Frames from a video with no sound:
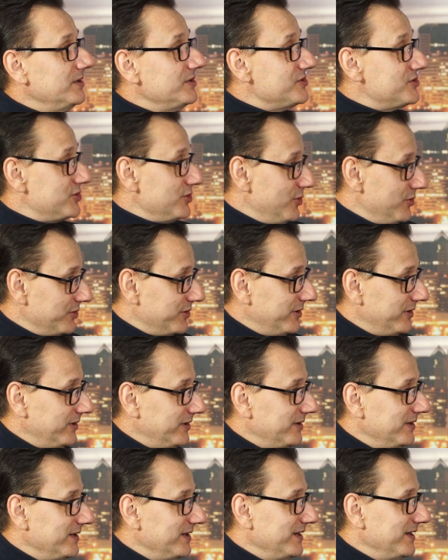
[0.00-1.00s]

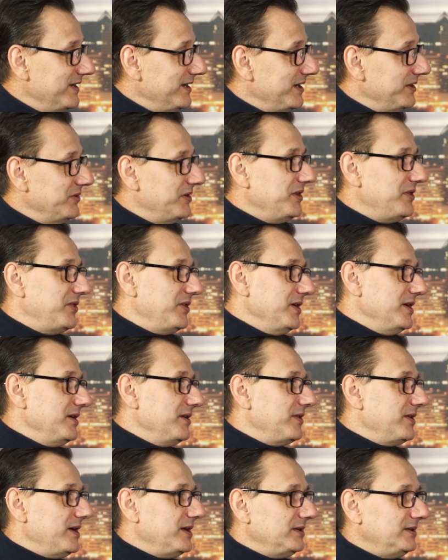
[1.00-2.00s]
soccer, and they
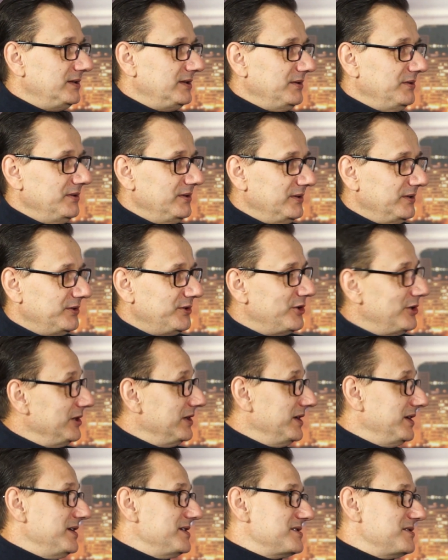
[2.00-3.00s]
think that
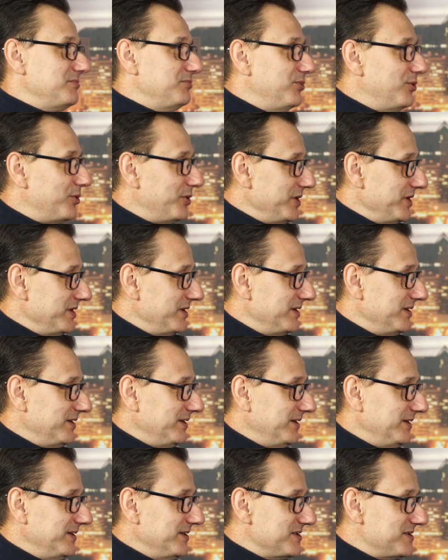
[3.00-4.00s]
curling is a boring
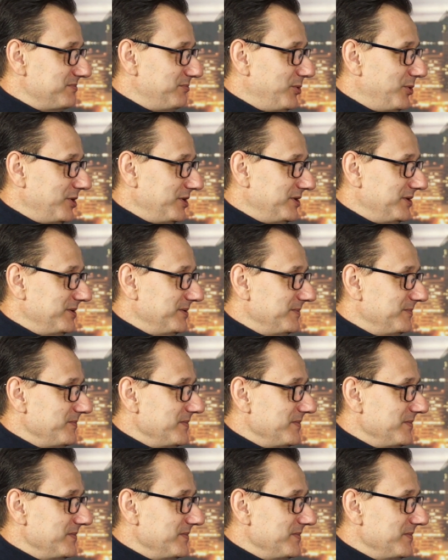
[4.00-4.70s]
sport.